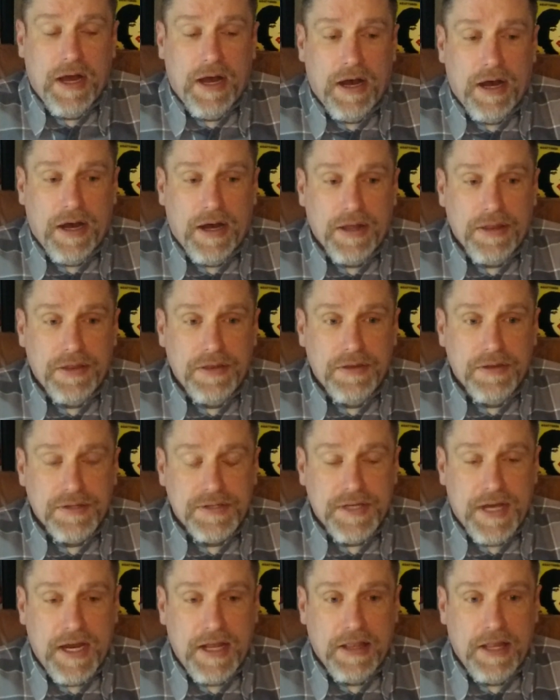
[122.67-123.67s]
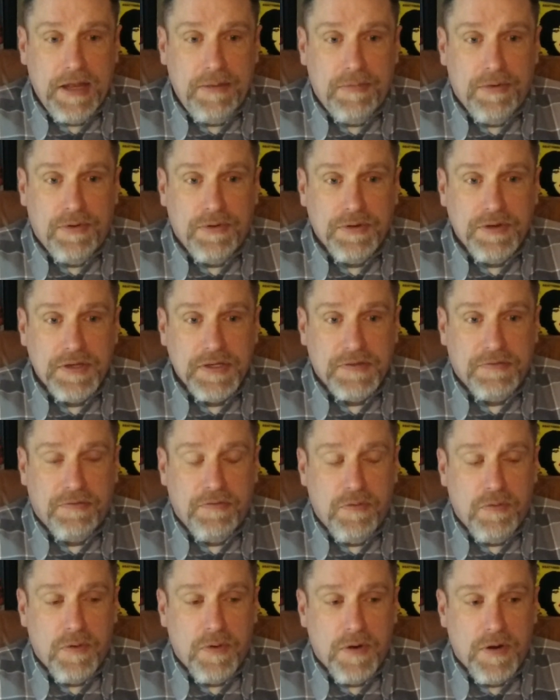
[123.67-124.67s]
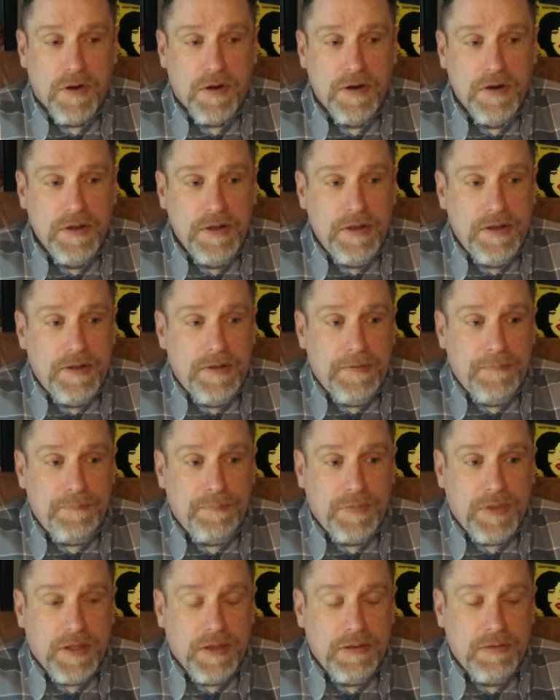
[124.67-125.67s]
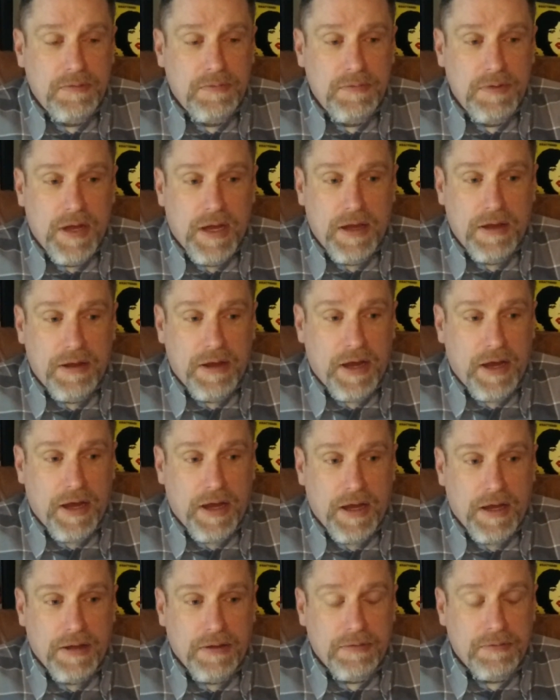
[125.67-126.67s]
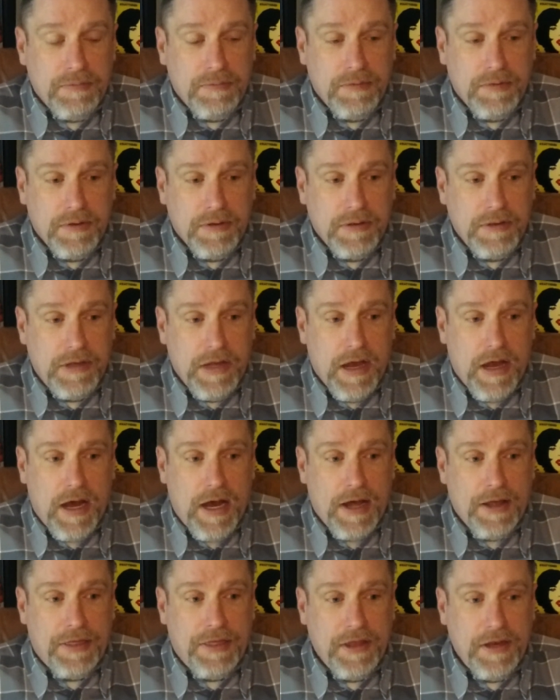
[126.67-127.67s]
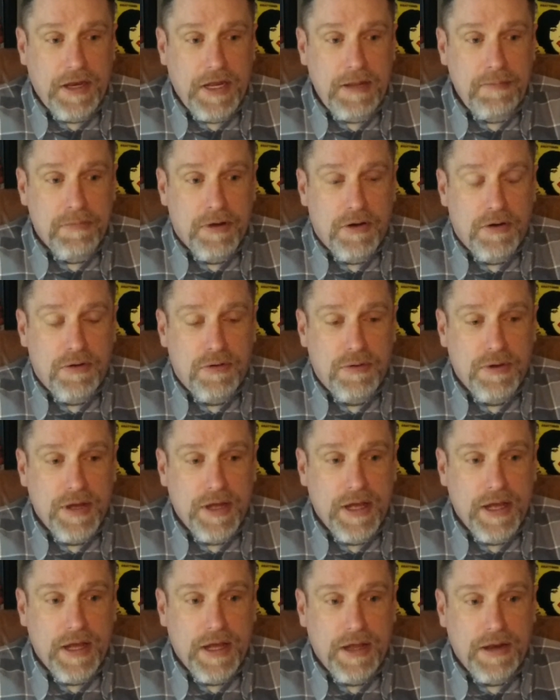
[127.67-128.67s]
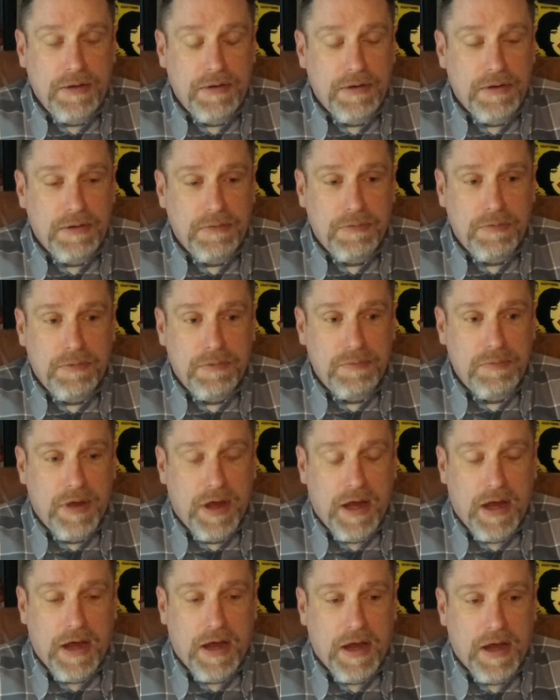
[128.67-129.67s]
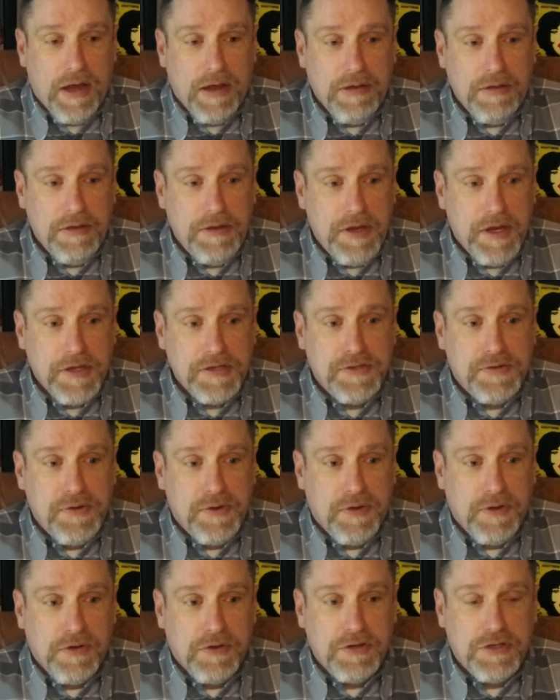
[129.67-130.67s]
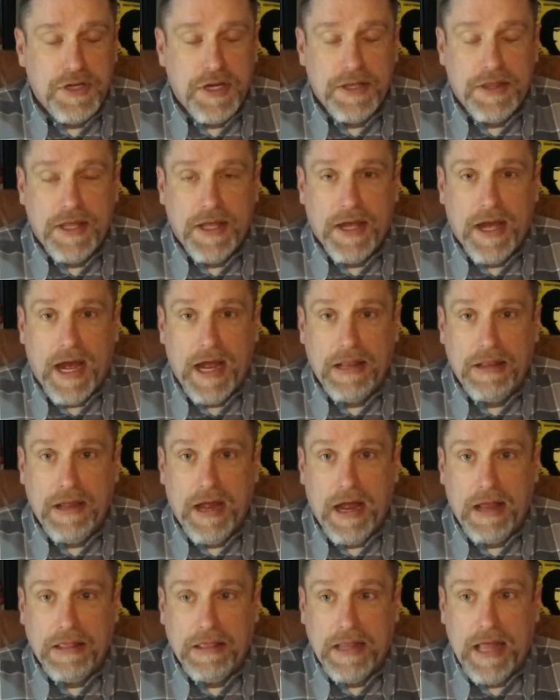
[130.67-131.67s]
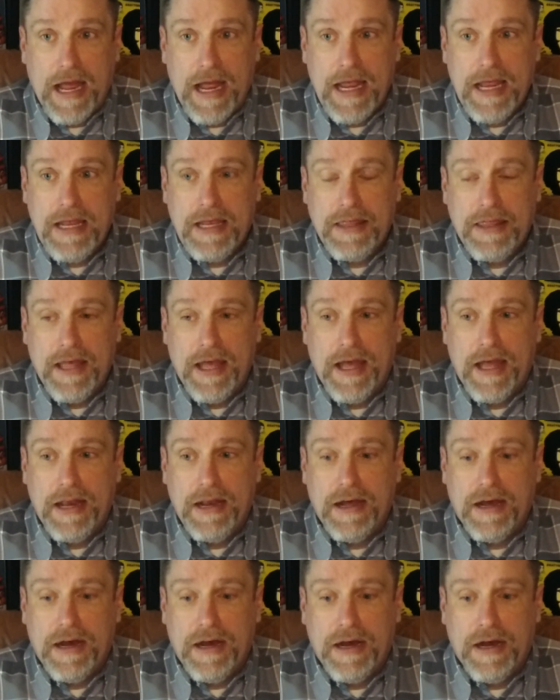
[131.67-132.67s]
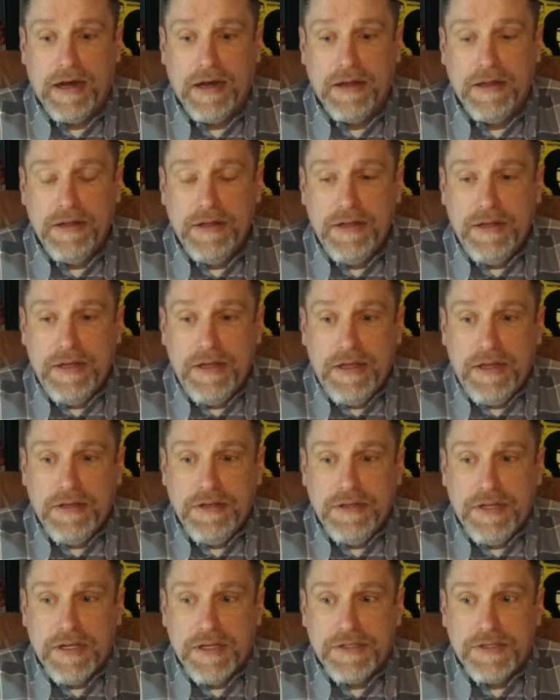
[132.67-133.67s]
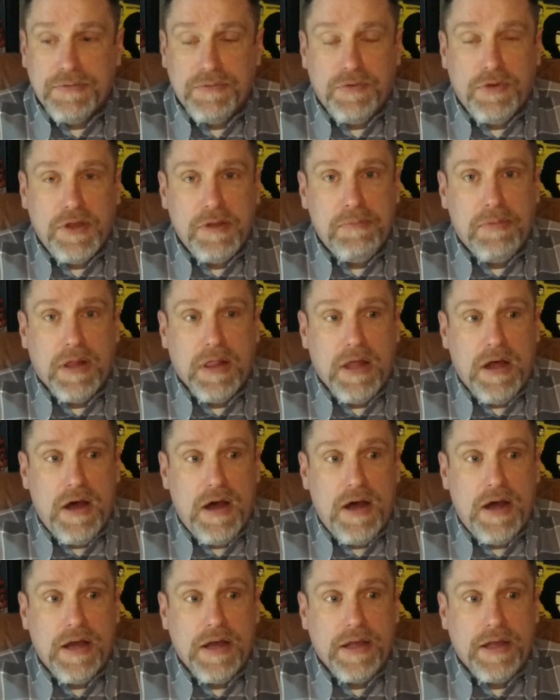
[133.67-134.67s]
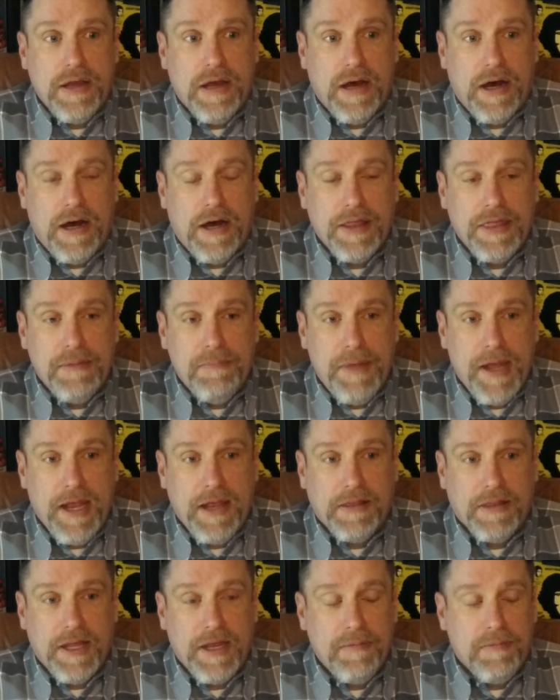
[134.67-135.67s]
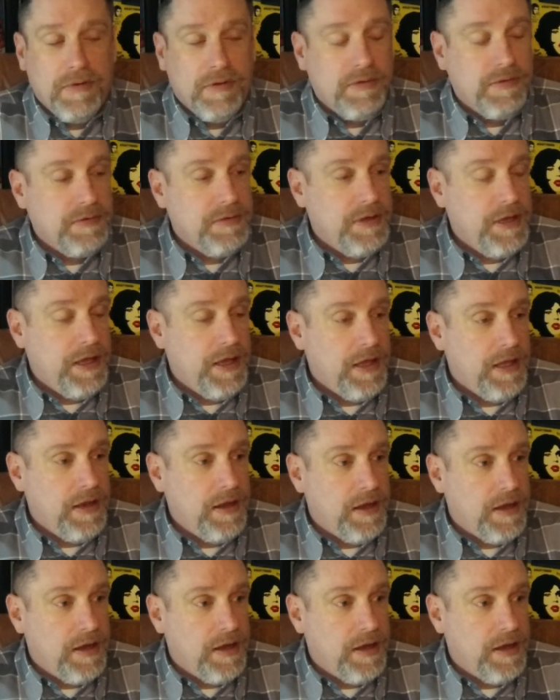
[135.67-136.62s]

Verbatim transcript: uh, the side label is for uh, uh, goth and emo and uh, industrial shit that I, I like that uh, doesn't really belong on the main label. And